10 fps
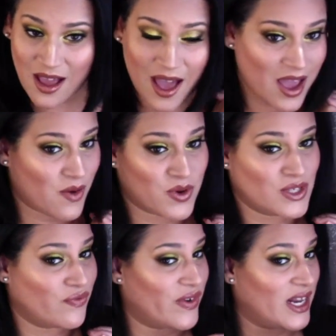I
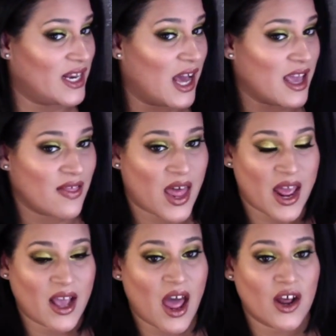was really lucky that
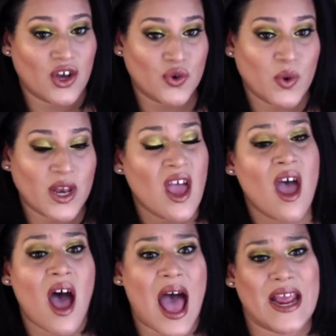I got a good one.
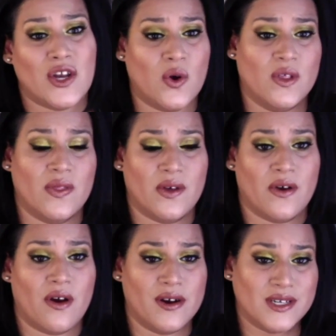I know that there
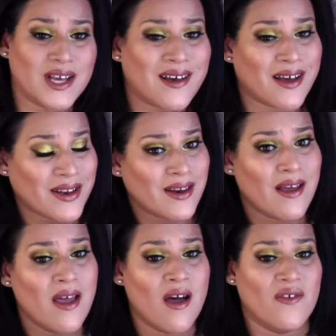are a ton
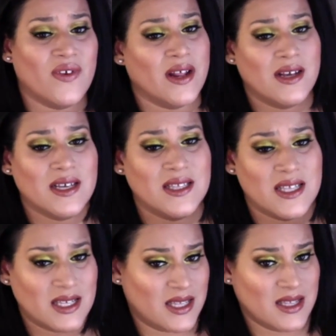of
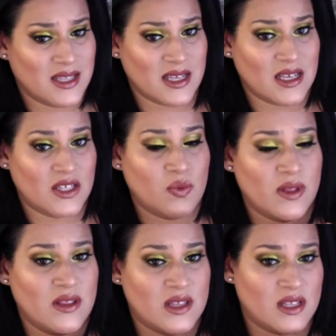inconsistencies
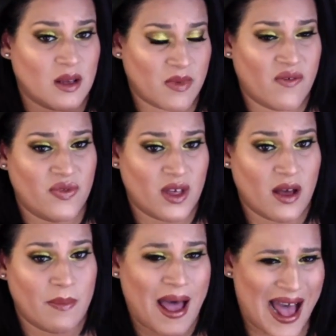with some of
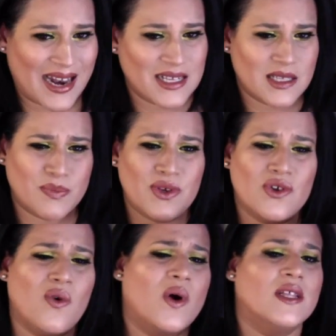the palettes, but you
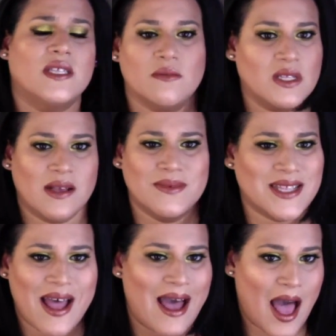know what? Sometimes
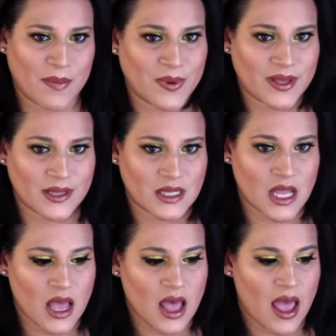that happens
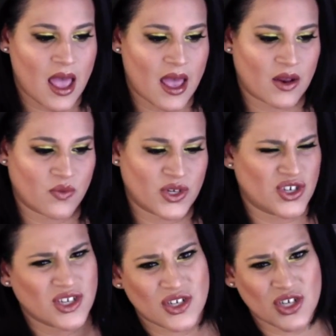and we
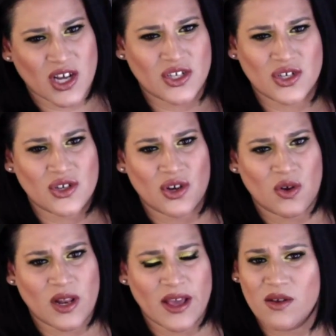shouldn't judge, you
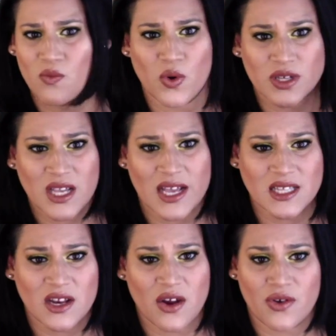know, like worst case
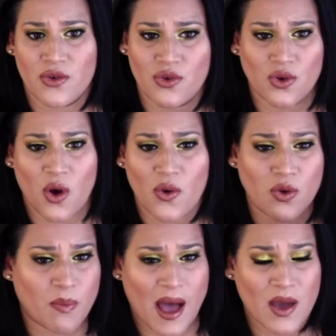scenario, you go,
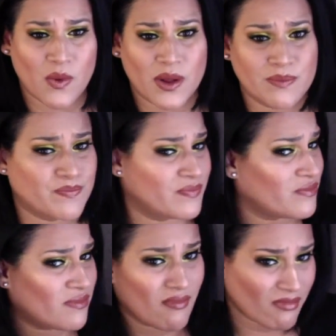you buy one,
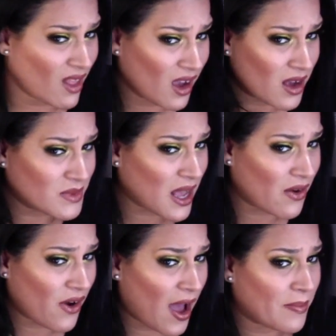comes
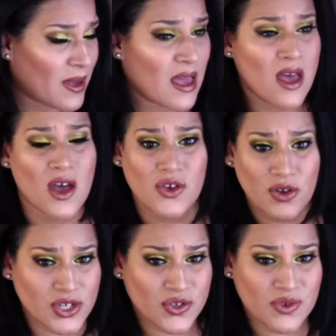out crappy,
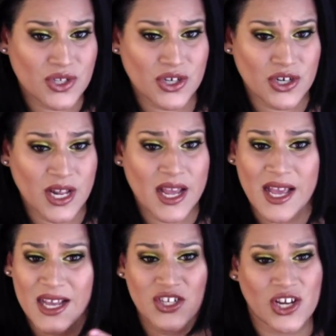you just return it,
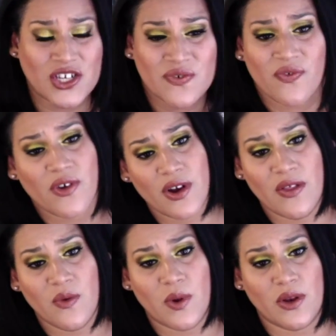exchange it for
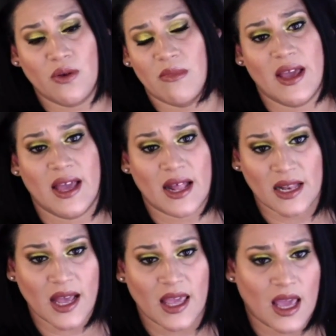another one, you might get
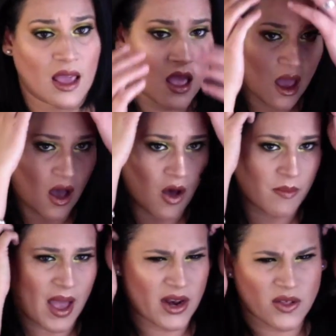lucky.
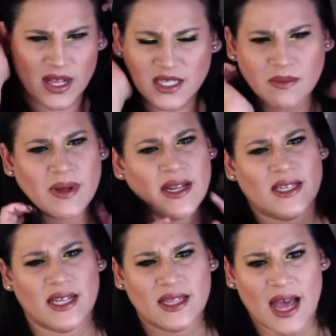I know that somebody
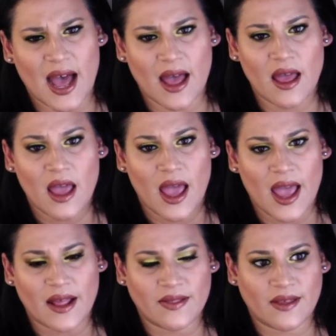did that
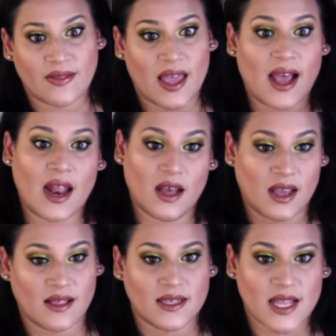and they got
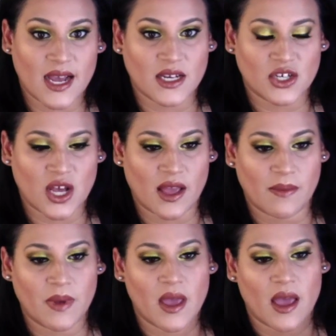lucky the second
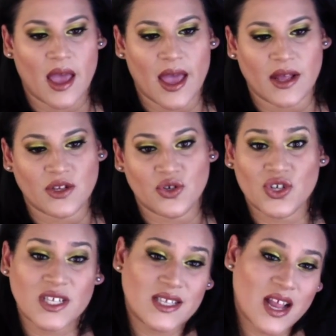time, and you
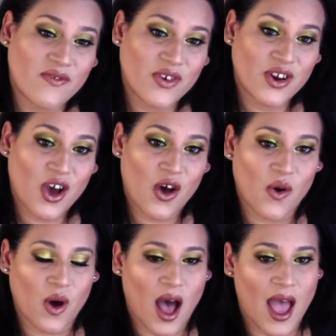just never
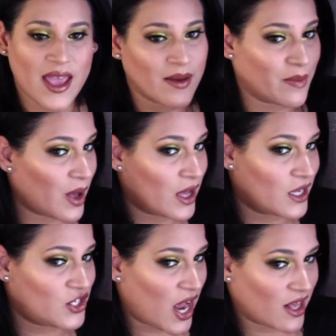know. I am a
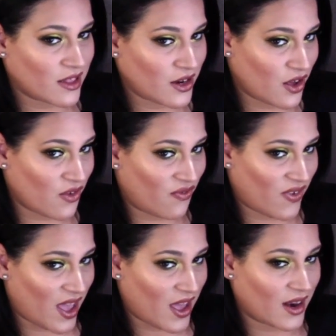Jaclyn Hill
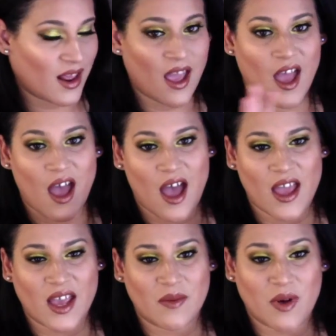fan. I
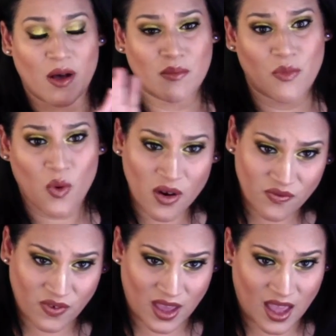am a
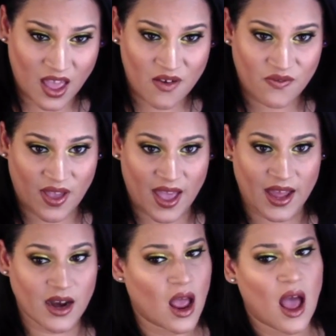Morphe fan.